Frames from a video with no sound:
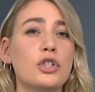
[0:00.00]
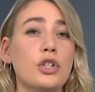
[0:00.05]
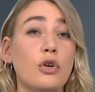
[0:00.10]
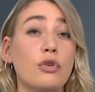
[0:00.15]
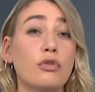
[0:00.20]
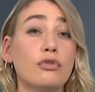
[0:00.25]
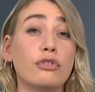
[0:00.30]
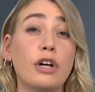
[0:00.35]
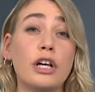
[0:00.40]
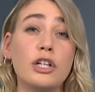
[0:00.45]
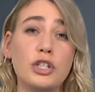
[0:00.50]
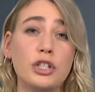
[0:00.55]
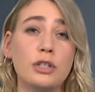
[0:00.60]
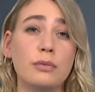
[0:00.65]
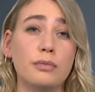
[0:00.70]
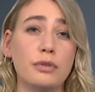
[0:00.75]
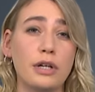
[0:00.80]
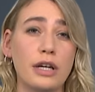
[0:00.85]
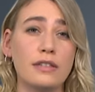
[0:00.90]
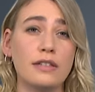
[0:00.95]
show Russian
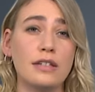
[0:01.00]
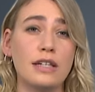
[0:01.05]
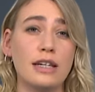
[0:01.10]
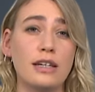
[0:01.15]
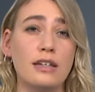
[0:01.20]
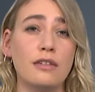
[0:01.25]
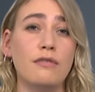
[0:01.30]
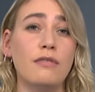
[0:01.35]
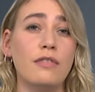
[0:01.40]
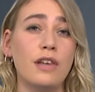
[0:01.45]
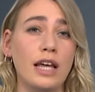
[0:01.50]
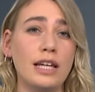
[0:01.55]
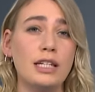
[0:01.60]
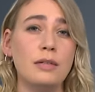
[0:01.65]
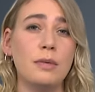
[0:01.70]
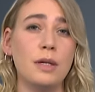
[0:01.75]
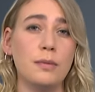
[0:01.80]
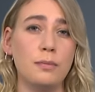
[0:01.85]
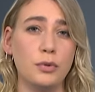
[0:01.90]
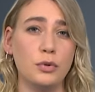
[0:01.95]
President
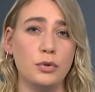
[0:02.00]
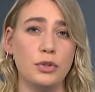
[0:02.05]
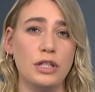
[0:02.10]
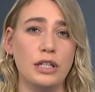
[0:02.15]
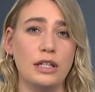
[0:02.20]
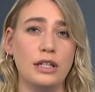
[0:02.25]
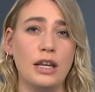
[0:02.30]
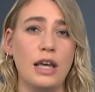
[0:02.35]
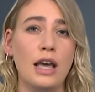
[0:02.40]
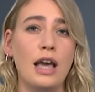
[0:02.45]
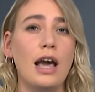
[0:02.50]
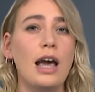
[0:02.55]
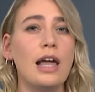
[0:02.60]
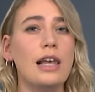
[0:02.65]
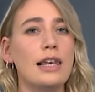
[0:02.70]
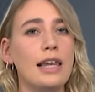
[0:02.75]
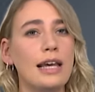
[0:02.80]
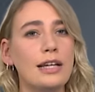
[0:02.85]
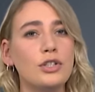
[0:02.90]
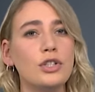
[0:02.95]
Vladimir Putin
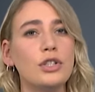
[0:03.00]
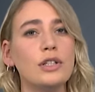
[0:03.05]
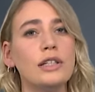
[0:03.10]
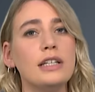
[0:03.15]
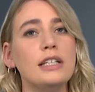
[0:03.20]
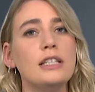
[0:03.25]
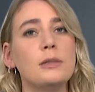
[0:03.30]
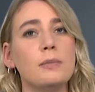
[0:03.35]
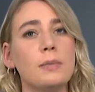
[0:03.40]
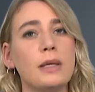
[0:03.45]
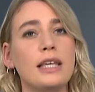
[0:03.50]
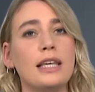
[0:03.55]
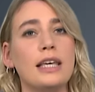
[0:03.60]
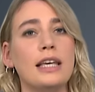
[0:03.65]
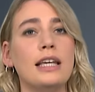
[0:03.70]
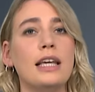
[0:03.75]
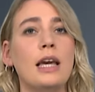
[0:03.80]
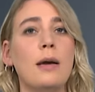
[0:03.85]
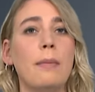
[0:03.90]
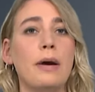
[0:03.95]
allegedly
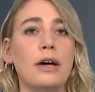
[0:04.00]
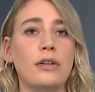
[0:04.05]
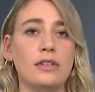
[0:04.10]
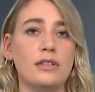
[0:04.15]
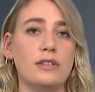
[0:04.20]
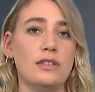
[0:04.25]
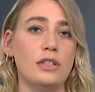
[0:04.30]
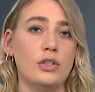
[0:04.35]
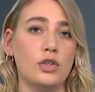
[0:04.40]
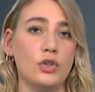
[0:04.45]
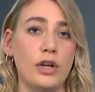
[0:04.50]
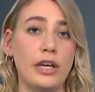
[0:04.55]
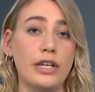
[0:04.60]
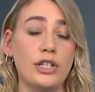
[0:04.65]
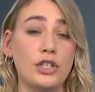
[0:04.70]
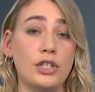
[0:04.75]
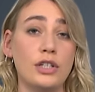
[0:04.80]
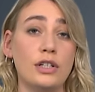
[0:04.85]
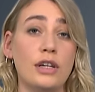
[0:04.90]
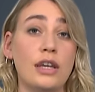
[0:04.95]
speaking about the
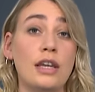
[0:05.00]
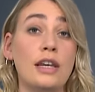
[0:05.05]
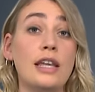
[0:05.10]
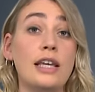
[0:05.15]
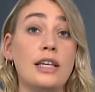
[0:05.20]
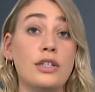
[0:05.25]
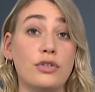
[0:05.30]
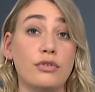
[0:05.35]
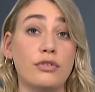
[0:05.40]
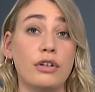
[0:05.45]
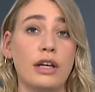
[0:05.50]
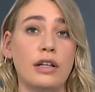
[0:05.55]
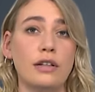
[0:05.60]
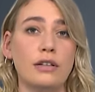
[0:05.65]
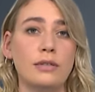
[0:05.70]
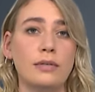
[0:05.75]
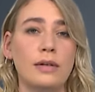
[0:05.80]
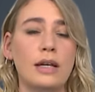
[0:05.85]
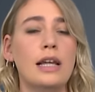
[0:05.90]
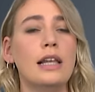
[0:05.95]
situation in Israel,
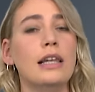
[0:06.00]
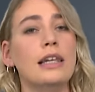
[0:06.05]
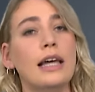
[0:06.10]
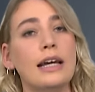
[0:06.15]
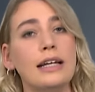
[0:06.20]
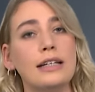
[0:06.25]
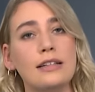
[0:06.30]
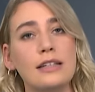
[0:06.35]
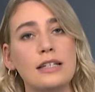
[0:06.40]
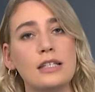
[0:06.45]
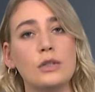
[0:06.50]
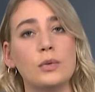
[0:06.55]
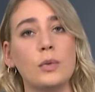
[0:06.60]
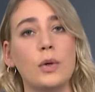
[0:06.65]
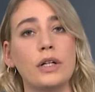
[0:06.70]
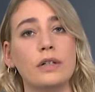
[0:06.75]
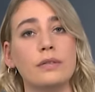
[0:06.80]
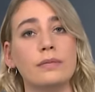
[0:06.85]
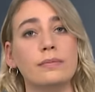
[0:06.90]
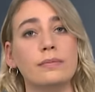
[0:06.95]
like this one.